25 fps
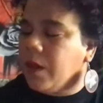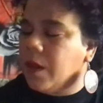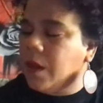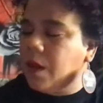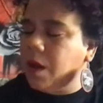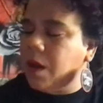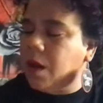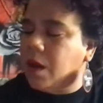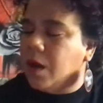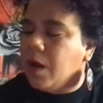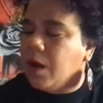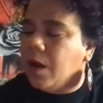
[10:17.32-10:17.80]

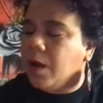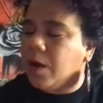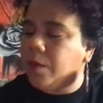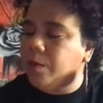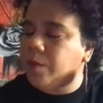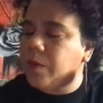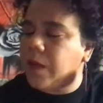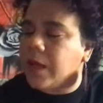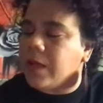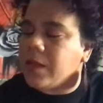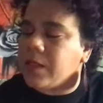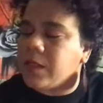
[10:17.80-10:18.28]

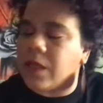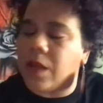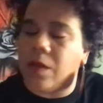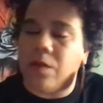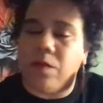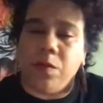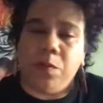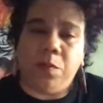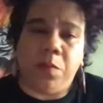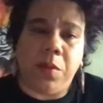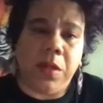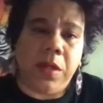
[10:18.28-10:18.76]
at
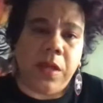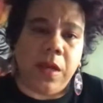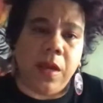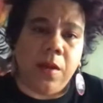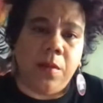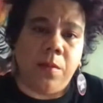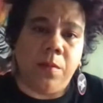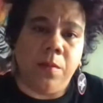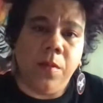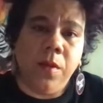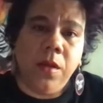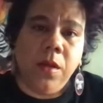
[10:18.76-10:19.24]
7
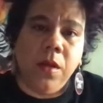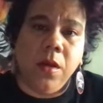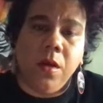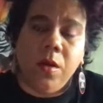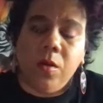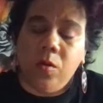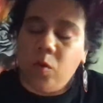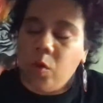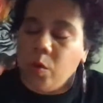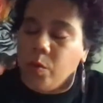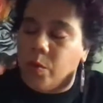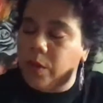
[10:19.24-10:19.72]
p.m.,
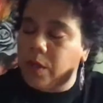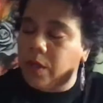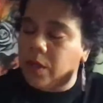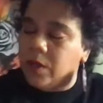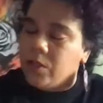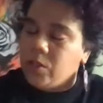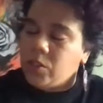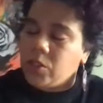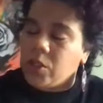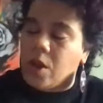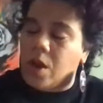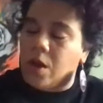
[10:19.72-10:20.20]
where we're going
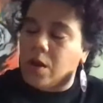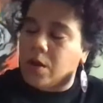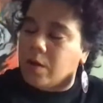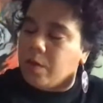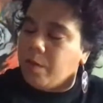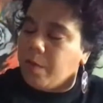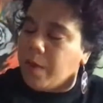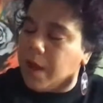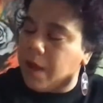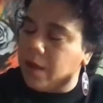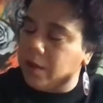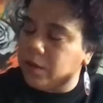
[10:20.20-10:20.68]
to talk
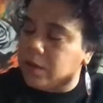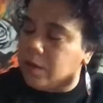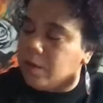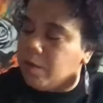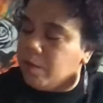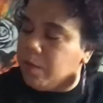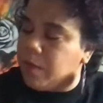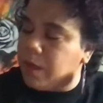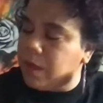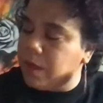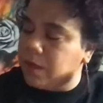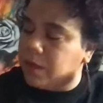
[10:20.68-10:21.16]
about the
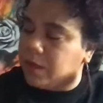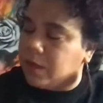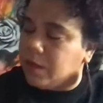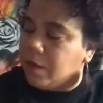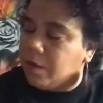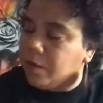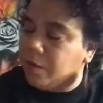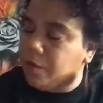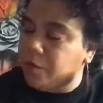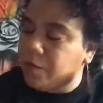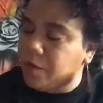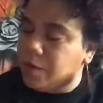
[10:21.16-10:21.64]
myth
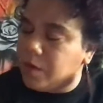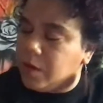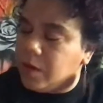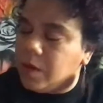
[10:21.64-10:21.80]
of